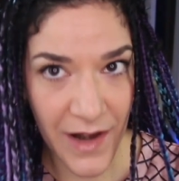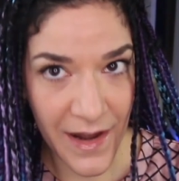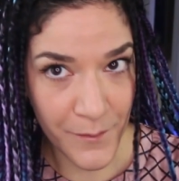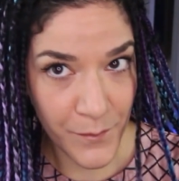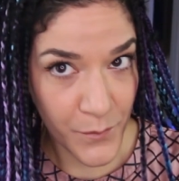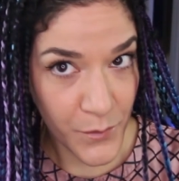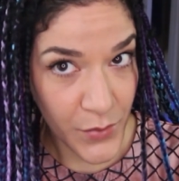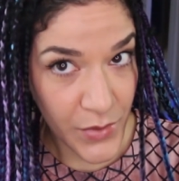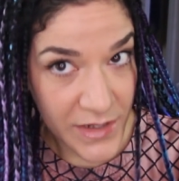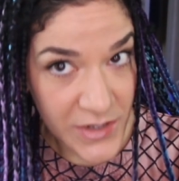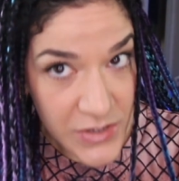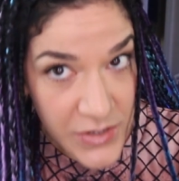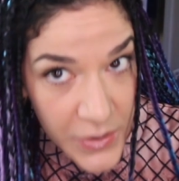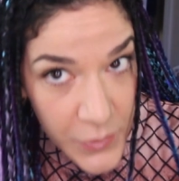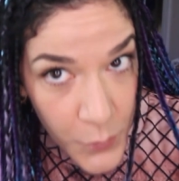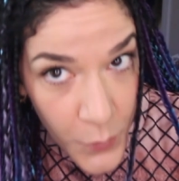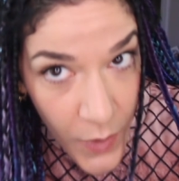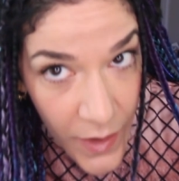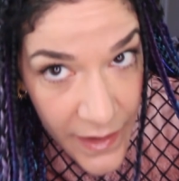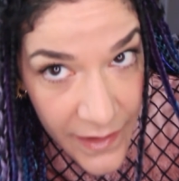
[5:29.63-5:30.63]
I'm pretty sure
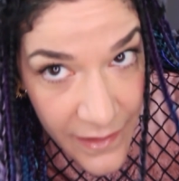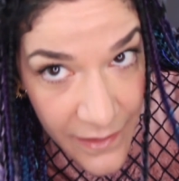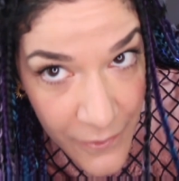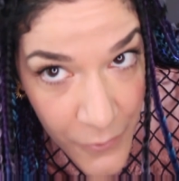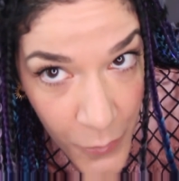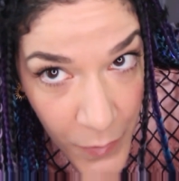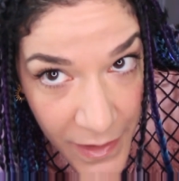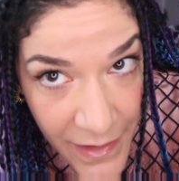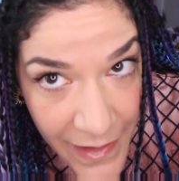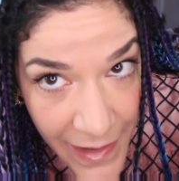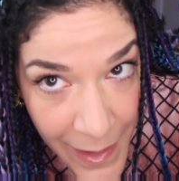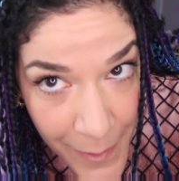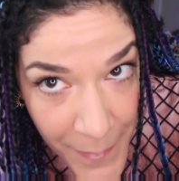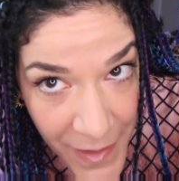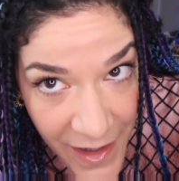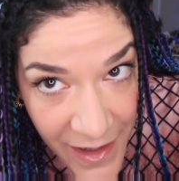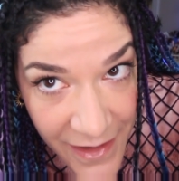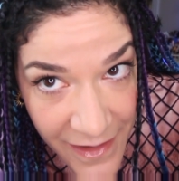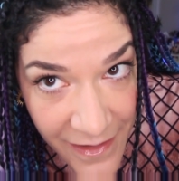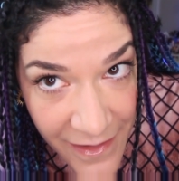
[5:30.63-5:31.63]
one came
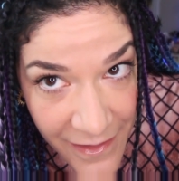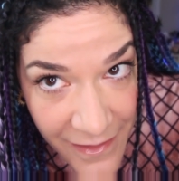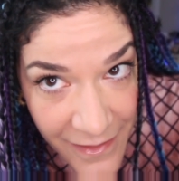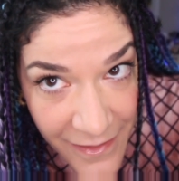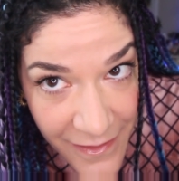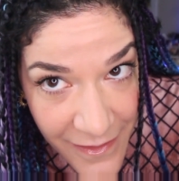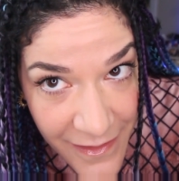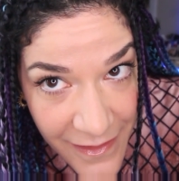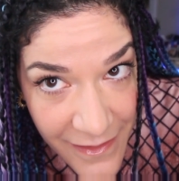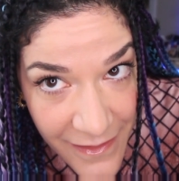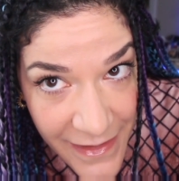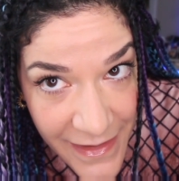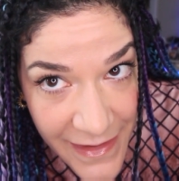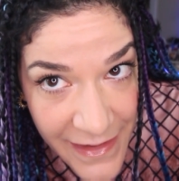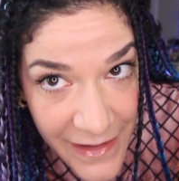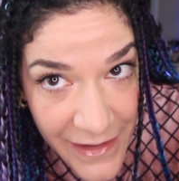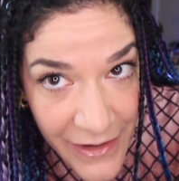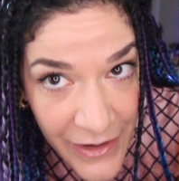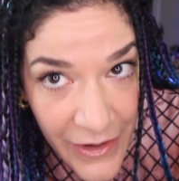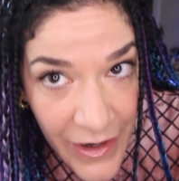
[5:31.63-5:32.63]
out of
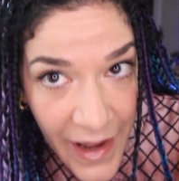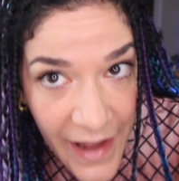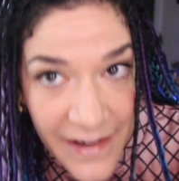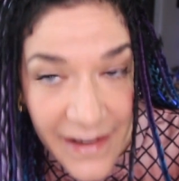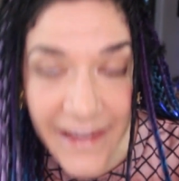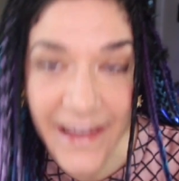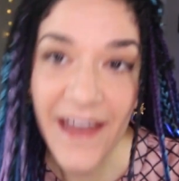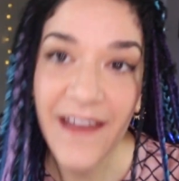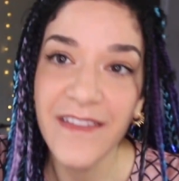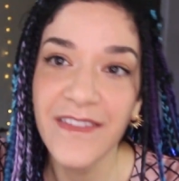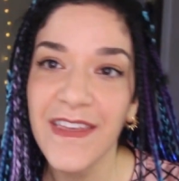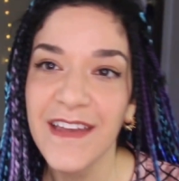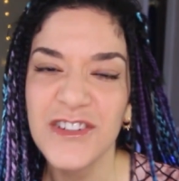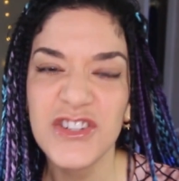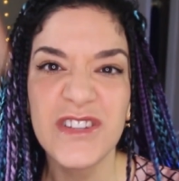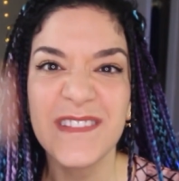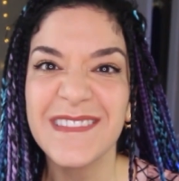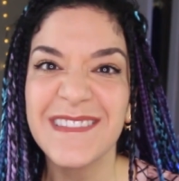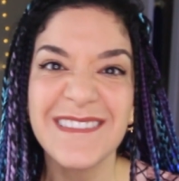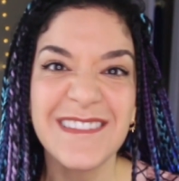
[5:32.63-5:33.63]
here, and again, they
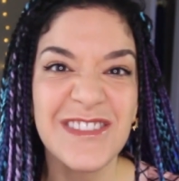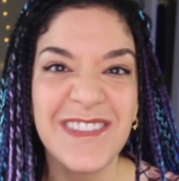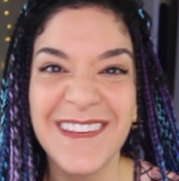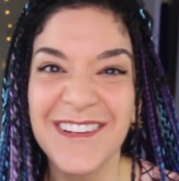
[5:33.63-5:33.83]
just